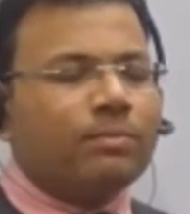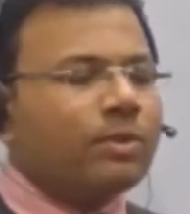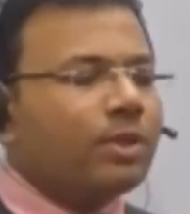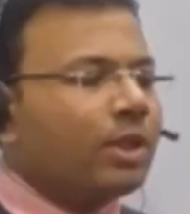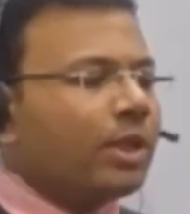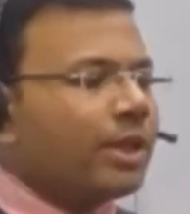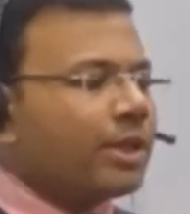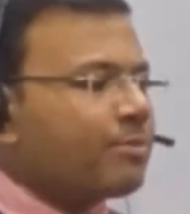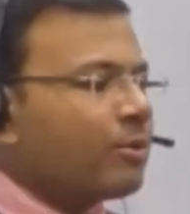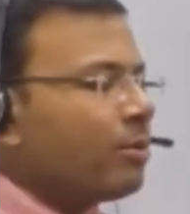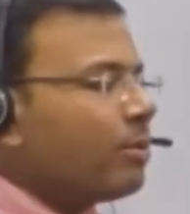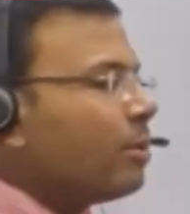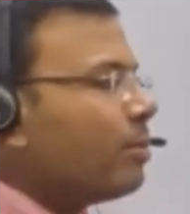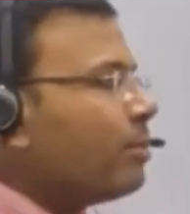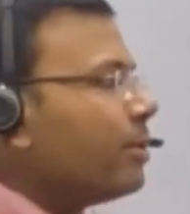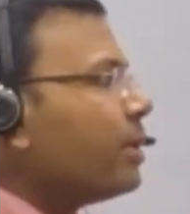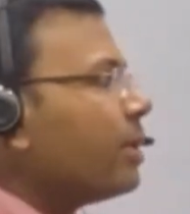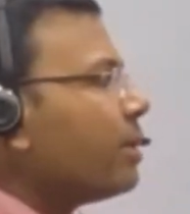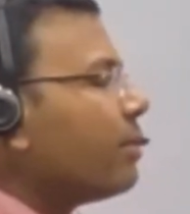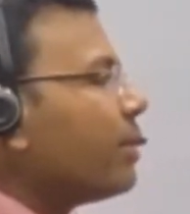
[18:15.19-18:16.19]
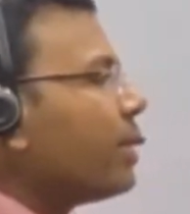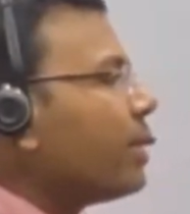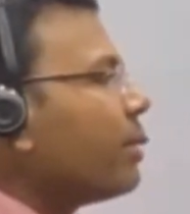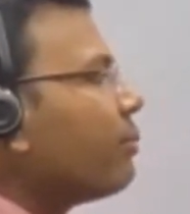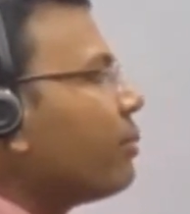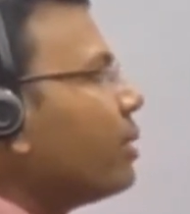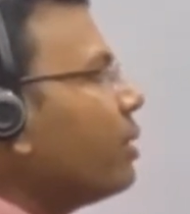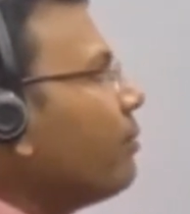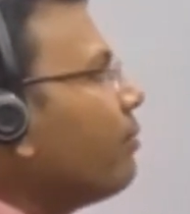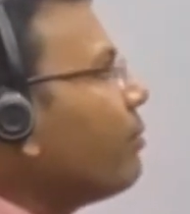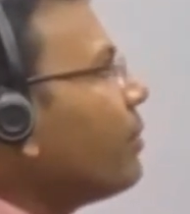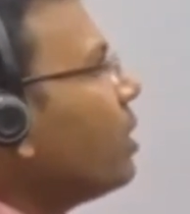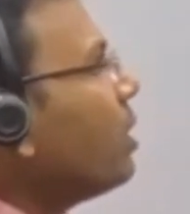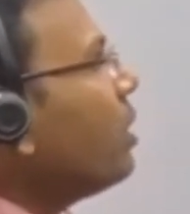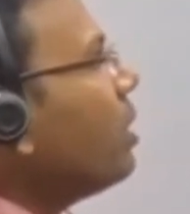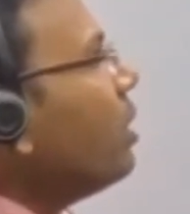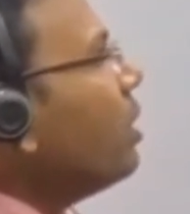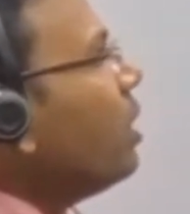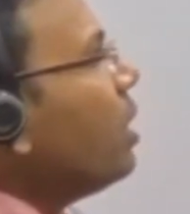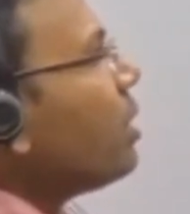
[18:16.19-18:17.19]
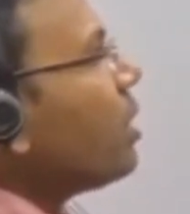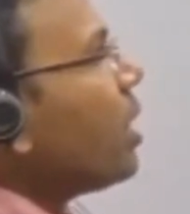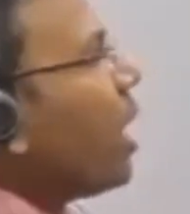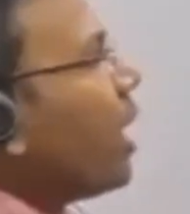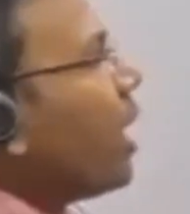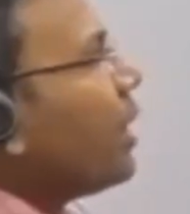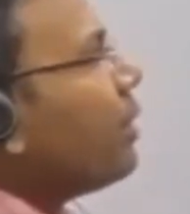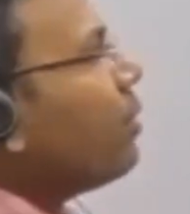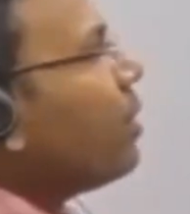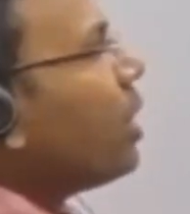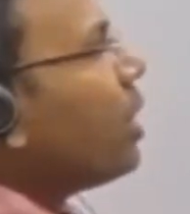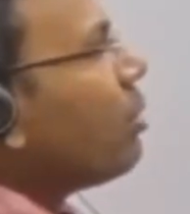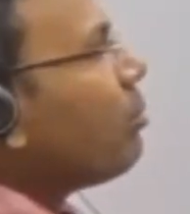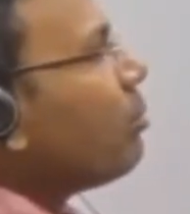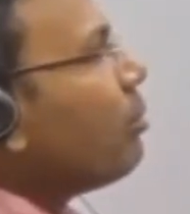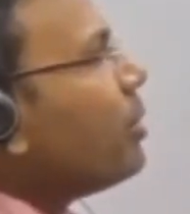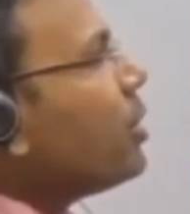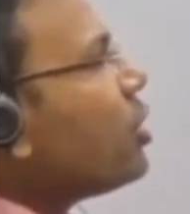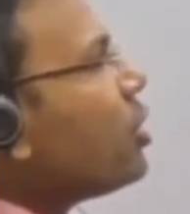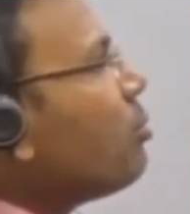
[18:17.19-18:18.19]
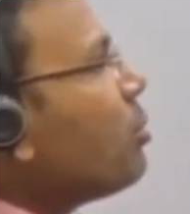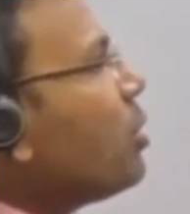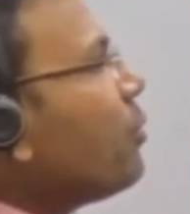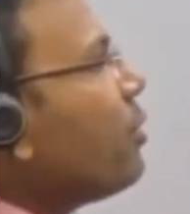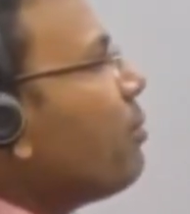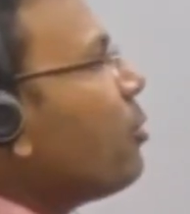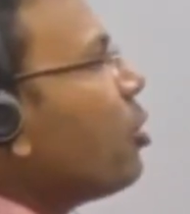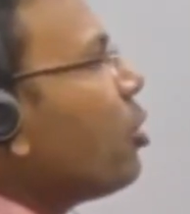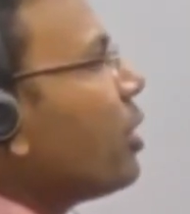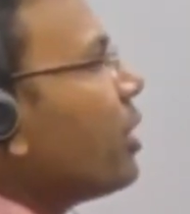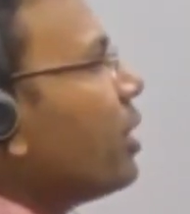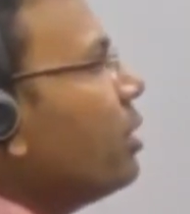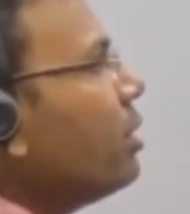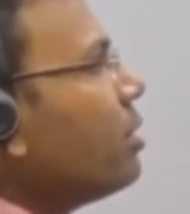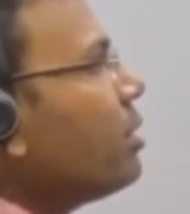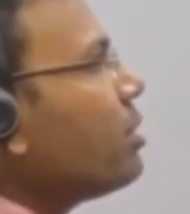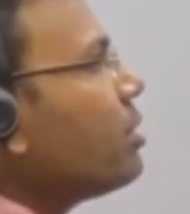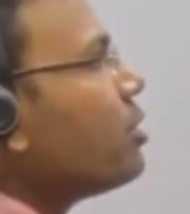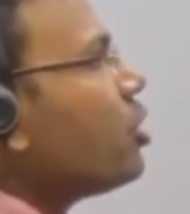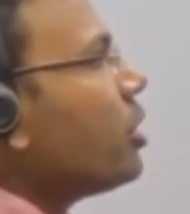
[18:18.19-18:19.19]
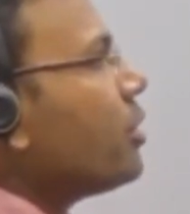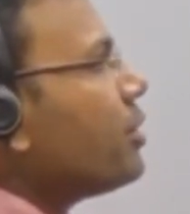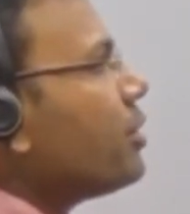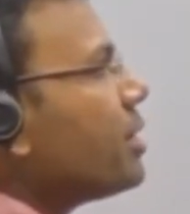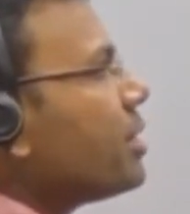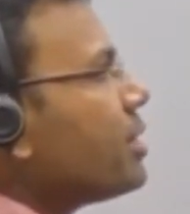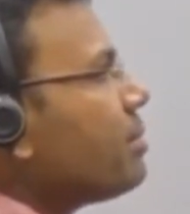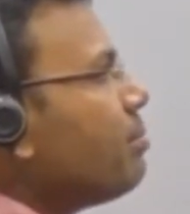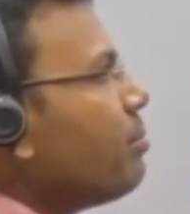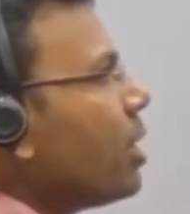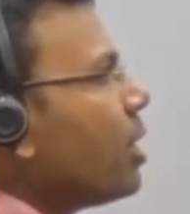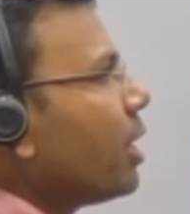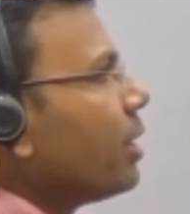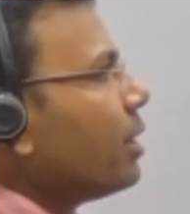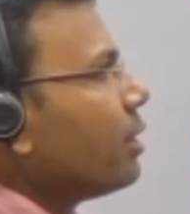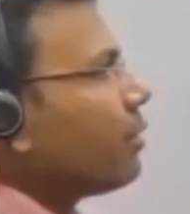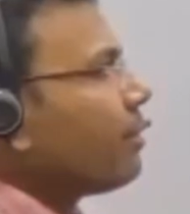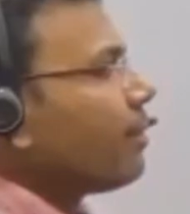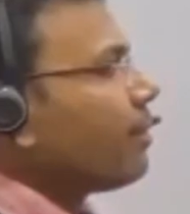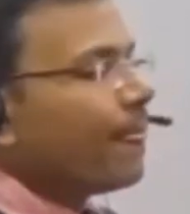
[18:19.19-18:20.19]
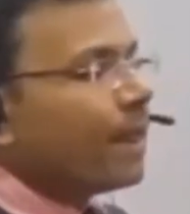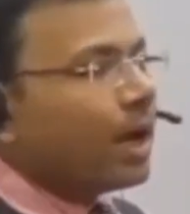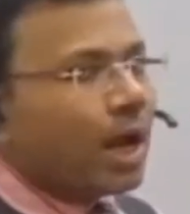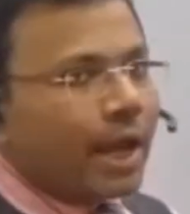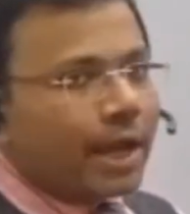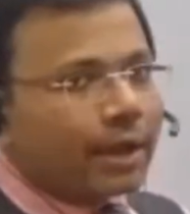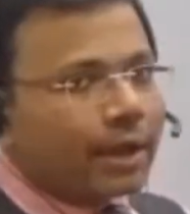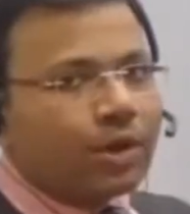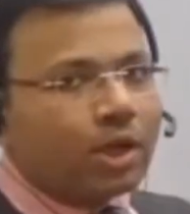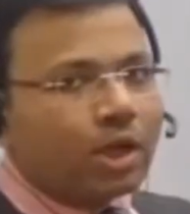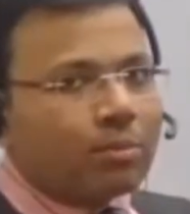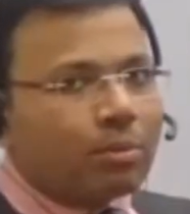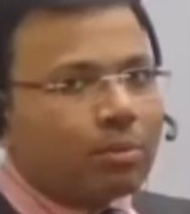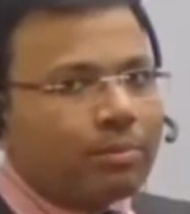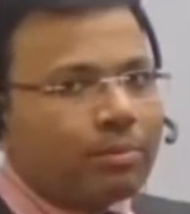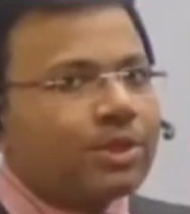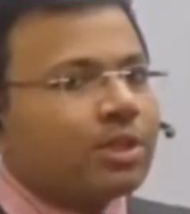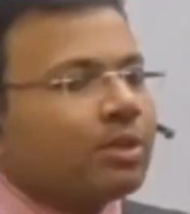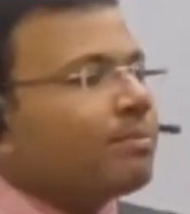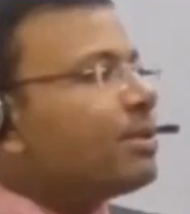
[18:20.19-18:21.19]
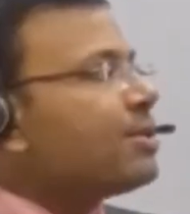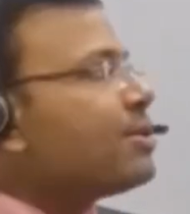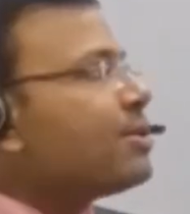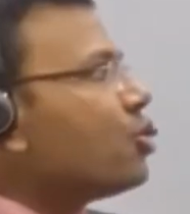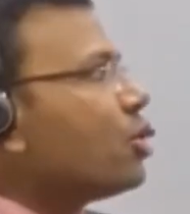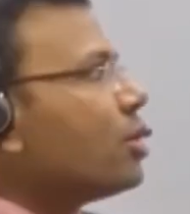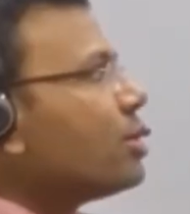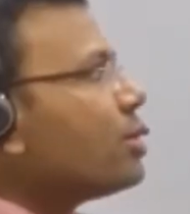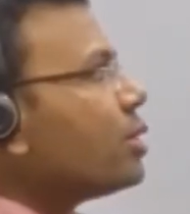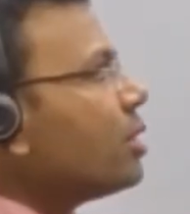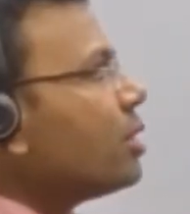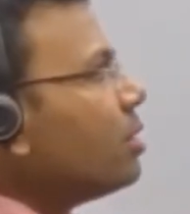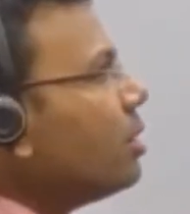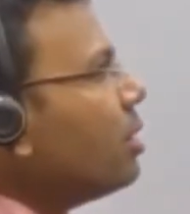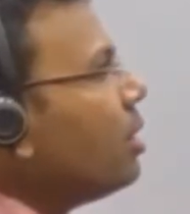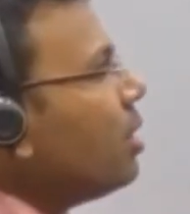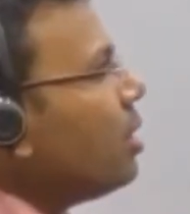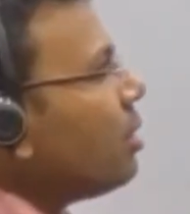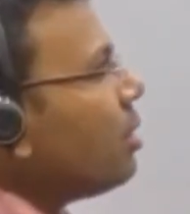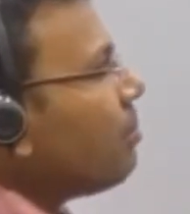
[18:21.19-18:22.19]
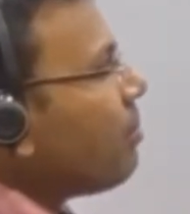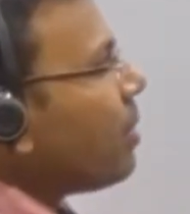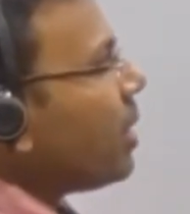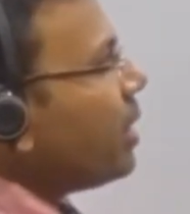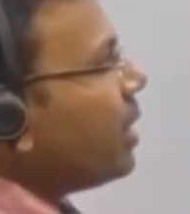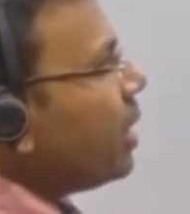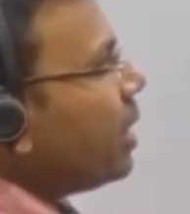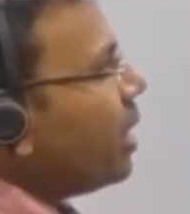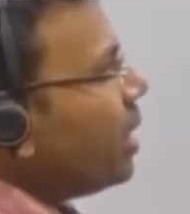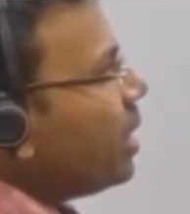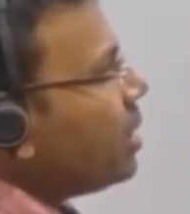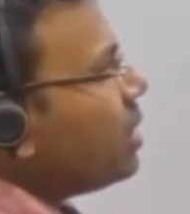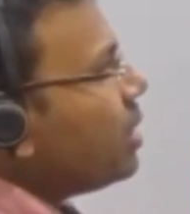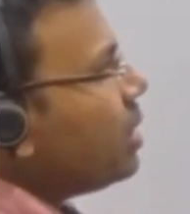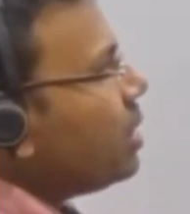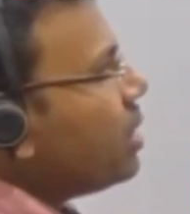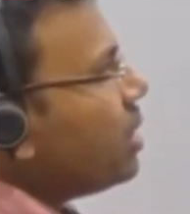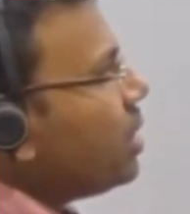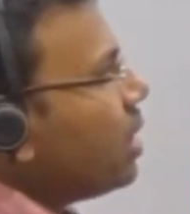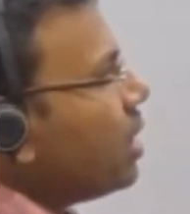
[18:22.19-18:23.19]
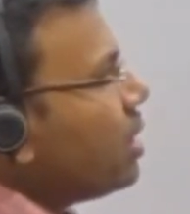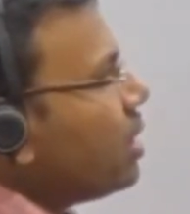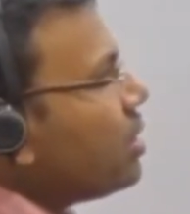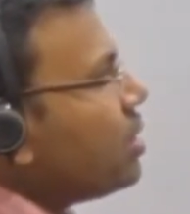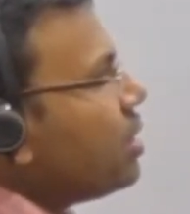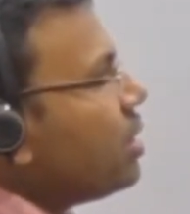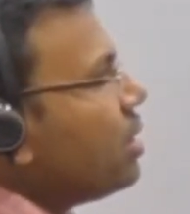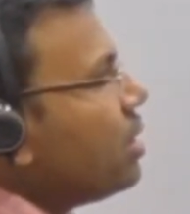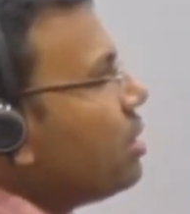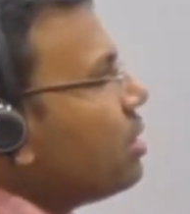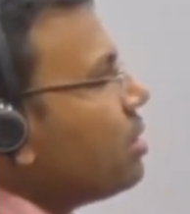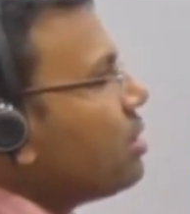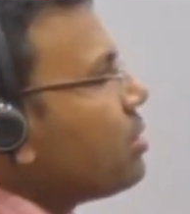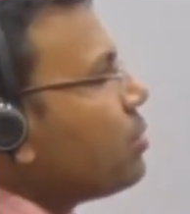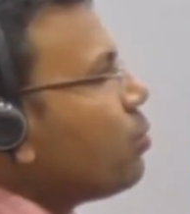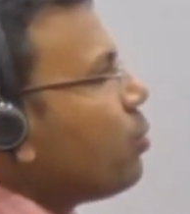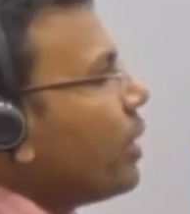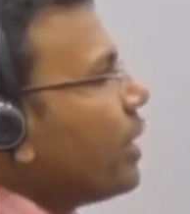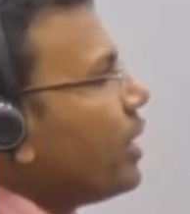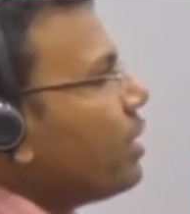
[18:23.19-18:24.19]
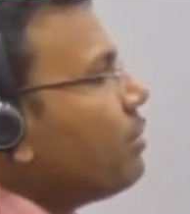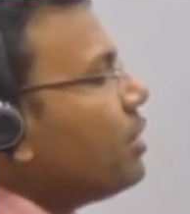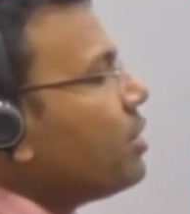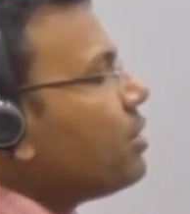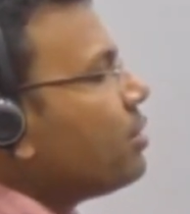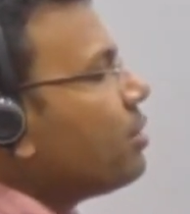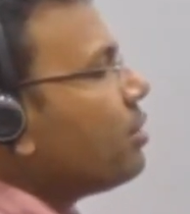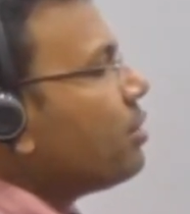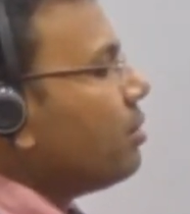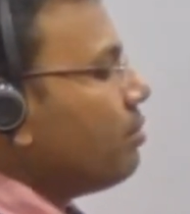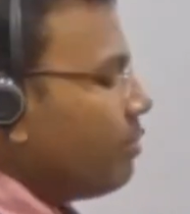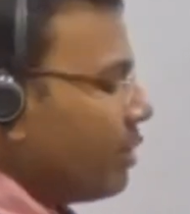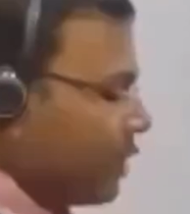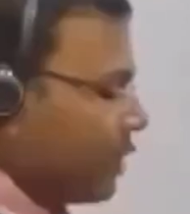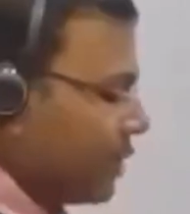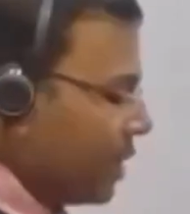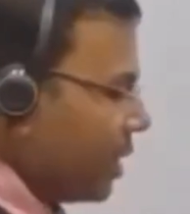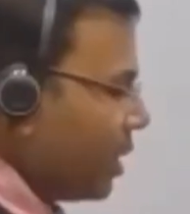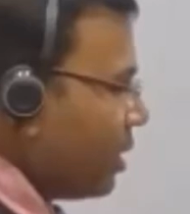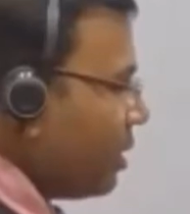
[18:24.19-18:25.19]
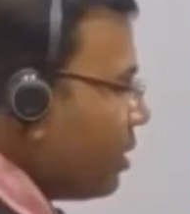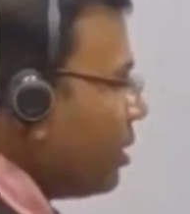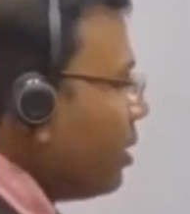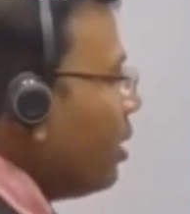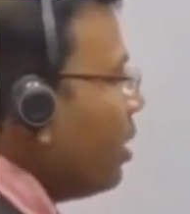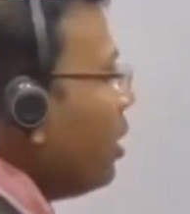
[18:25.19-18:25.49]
The next problem here you can see the angular momentum of a body changes by, angular momentum is changing by 80 kg square meter per second.